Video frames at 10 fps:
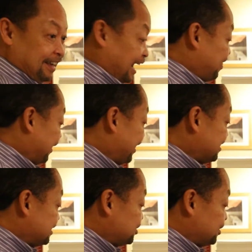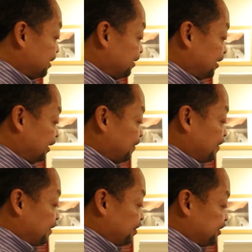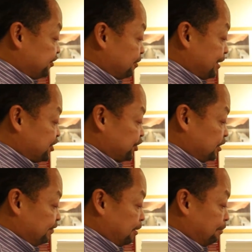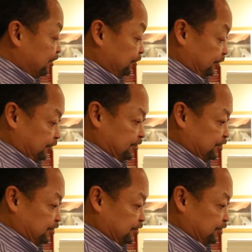And again, here's another thing. This is a measure of the muscles in